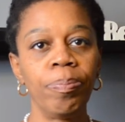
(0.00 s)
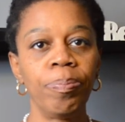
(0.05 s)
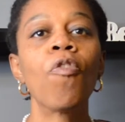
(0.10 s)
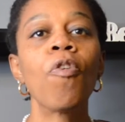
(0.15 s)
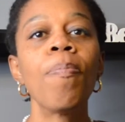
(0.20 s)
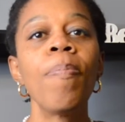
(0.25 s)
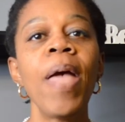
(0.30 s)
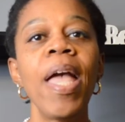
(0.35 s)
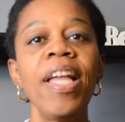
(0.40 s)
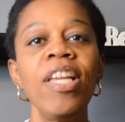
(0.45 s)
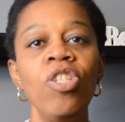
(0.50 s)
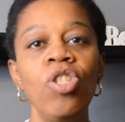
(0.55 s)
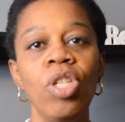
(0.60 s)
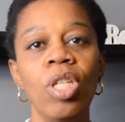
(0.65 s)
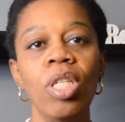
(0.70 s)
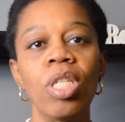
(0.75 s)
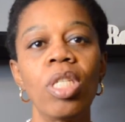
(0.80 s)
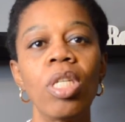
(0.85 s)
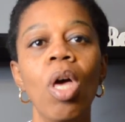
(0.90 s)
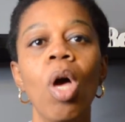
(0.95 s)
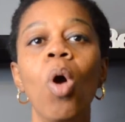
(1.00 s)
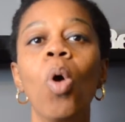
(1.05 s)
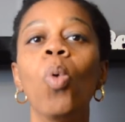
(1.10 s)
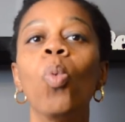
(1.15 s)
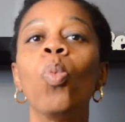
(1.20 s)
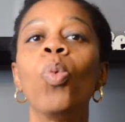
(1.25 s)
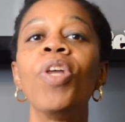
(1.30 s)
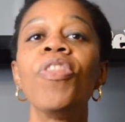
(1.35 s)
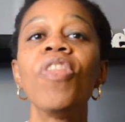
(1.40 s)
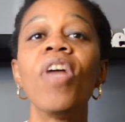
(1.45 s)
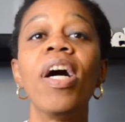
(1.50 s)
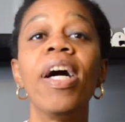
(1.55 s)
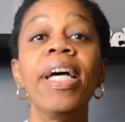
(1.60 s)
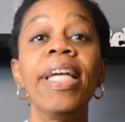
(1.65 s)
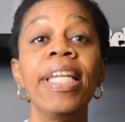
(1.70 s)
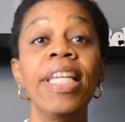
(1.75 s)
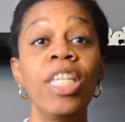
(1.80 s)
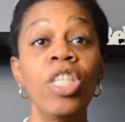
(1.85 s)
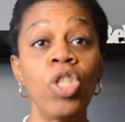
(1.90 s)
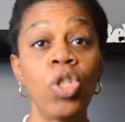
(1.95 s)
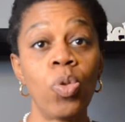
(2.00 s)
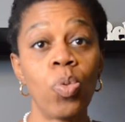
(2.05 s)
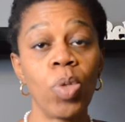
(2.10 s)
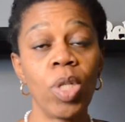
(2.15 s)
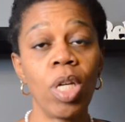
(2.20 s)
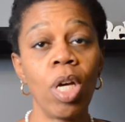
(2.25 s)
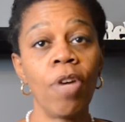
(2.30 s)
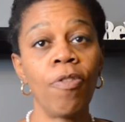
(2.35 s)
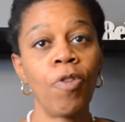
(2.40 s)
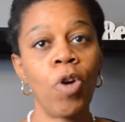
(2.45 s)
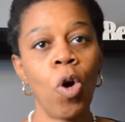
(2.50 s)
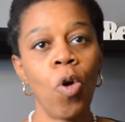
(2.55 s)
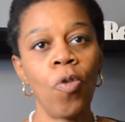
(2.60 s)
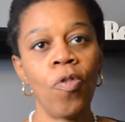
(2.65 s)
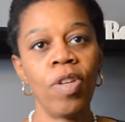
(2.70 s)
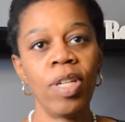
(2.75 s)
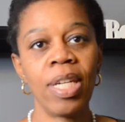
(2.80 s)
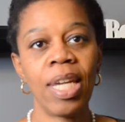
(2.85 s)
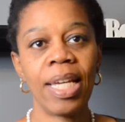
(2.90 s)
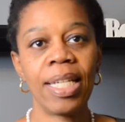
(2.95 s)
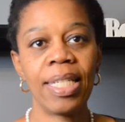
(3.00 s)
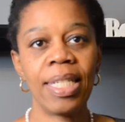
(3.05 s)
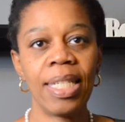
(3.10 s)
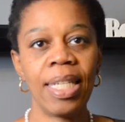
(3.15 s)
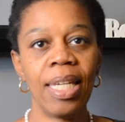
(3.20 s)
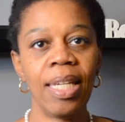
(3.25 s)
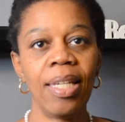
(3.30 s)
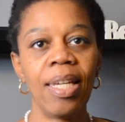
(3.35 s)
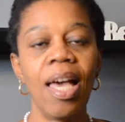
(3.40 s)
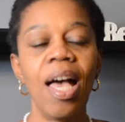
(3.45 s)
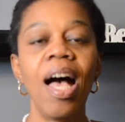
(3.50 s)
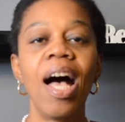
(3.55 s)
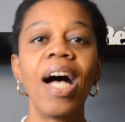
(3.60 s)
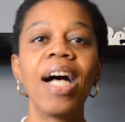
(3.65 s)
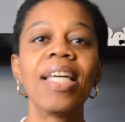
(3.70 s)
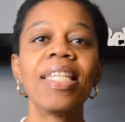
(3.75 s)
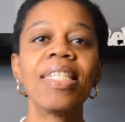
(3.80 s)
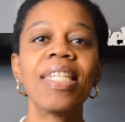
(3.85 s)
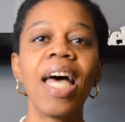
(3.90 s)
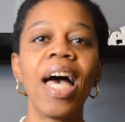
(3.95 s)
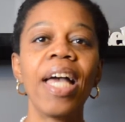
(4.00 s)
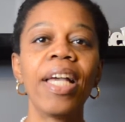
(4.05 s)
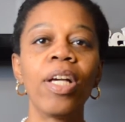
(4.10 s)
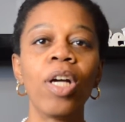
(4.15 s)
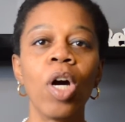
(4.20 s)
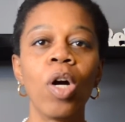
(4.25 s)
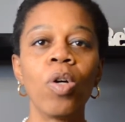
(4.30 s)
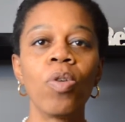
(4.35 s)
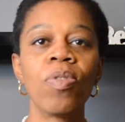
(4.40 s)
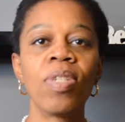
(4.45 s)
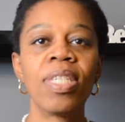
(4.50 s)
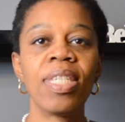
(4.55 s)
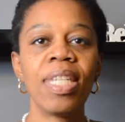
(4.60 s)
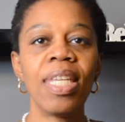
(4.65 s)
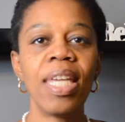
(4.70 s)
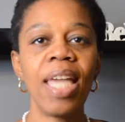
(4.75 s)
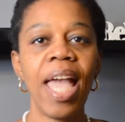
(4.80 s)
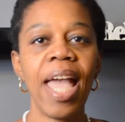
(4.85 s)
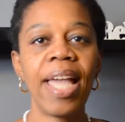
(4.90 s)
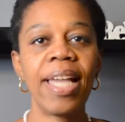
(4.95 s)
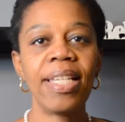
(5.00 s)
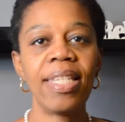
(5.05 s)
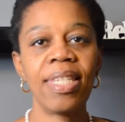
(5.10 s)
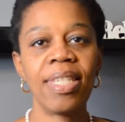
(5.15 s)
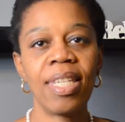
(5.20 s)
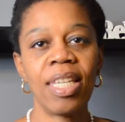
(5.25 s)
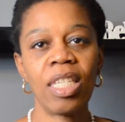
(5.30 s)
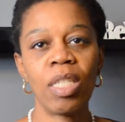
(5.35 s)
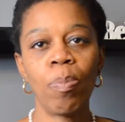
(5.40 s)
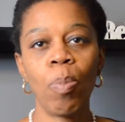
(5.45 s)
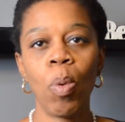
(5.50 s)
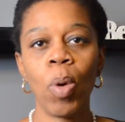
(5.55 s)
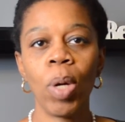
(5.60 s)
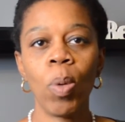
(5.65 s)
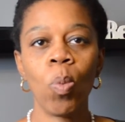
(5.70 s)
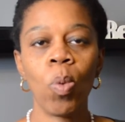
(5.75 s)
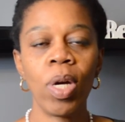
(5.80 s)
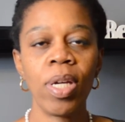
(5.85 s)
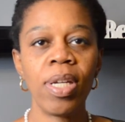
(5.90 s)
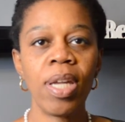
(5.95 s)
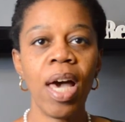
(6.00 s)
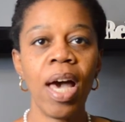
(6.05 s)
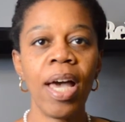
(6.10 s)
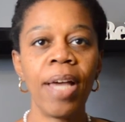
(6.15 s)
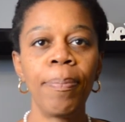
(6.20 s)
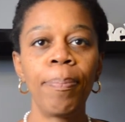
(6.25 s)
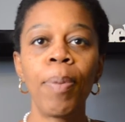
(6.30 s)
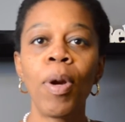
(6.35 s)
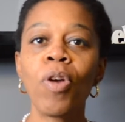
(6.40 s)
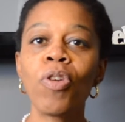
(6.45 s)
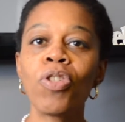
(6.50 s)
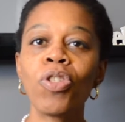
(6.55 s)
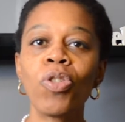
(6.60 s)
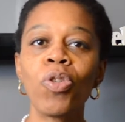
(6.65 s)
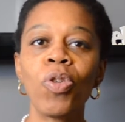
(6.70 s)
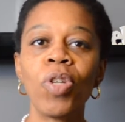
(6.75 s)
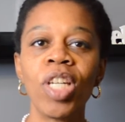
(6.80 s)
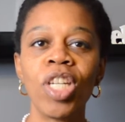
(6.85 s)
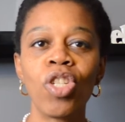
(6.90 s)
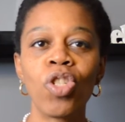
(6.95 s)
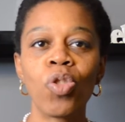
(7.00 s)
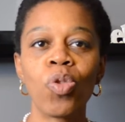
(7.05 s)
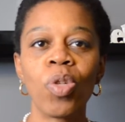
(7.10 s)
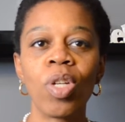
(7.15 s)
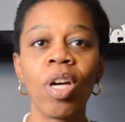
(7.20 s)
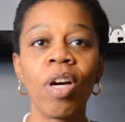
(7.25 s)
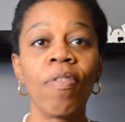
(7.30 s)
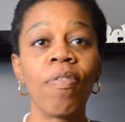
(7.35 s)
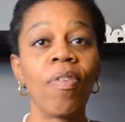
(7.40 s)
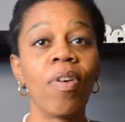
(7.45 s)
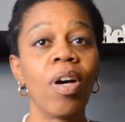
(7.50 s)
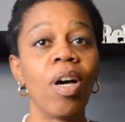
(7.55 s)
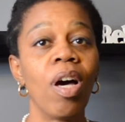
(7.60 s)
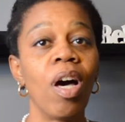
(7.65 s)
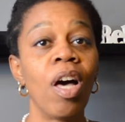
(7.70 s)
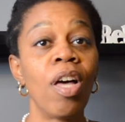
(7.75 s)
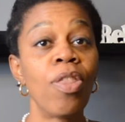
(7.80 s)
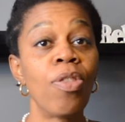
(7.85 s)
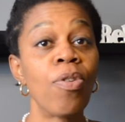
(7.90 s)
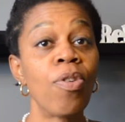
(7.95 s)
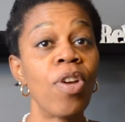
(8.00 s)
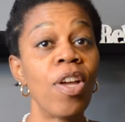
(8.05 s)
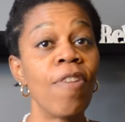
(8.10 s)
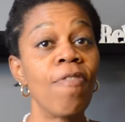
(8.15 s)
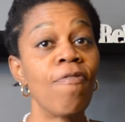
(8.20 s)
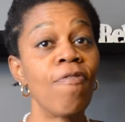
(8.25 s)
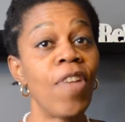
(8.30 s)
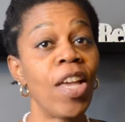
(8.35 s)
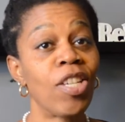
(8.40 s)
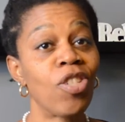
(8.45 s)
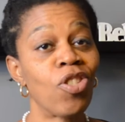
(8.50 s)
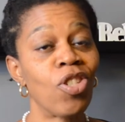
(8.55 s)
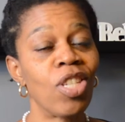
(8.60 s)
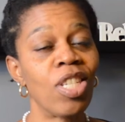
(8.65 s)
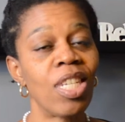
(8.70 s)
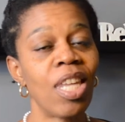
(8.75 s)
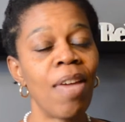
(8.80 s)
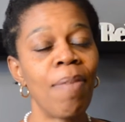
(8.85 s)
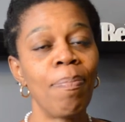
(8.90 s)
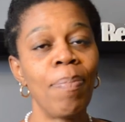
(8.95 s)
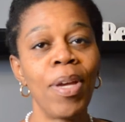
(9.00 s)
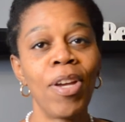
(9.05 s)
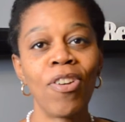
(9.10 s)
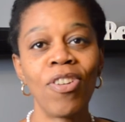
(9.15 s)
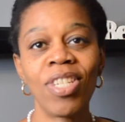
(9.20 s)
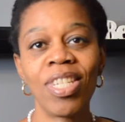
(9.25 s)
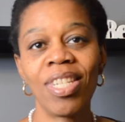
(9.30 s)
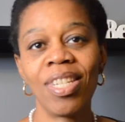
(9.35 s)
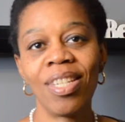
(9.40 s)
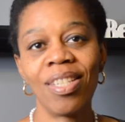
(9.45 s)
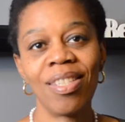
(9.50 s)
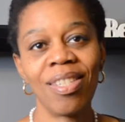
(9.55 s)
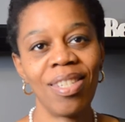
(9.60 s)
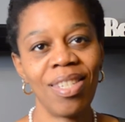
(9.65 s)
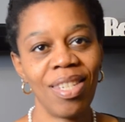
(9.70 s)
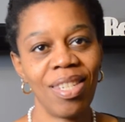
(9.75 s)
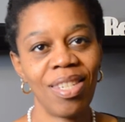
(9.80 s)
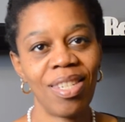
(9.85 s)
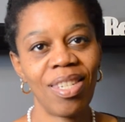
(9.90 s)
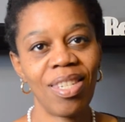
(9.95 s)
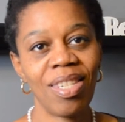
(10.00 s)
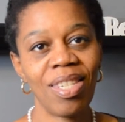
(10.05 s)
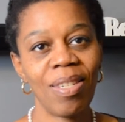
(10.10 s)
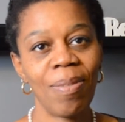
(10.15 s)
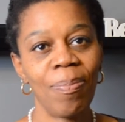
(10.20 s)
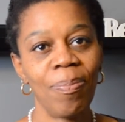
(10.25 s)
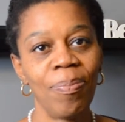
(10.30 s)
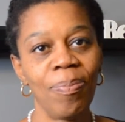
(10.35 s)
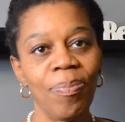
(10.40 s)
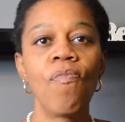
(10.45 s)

For patients with a history of COVID-19, assign code Z86.19, personal history of other infectious and parasitic diseases.